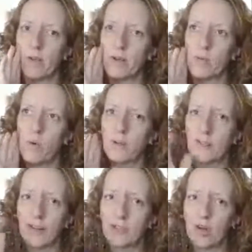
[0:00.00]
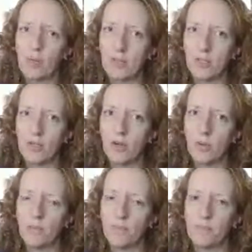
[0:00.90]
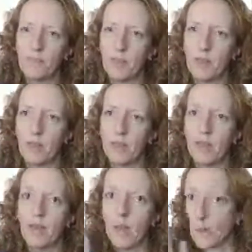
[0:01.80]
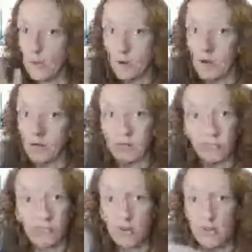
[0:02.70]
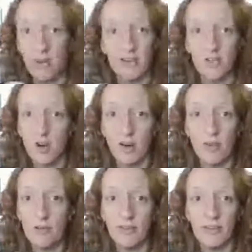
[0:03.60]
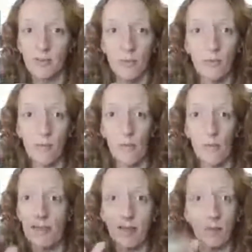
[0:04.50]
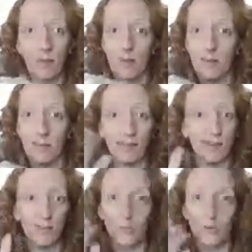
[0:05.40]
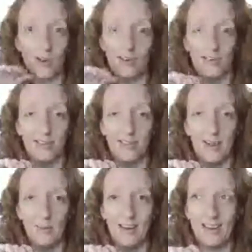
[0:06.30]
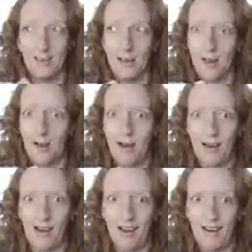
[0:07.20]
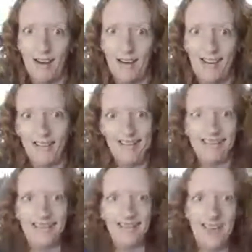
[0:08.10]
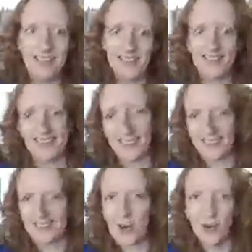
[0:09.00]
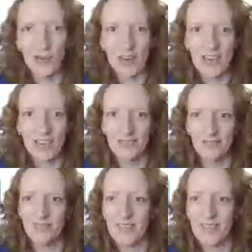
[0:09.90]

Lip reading: what Danny's told me to do and it works, honestly, like a charm. Everything was popping out that bunker. It was brilliant. I'm like, it's amazing. Totally amazing.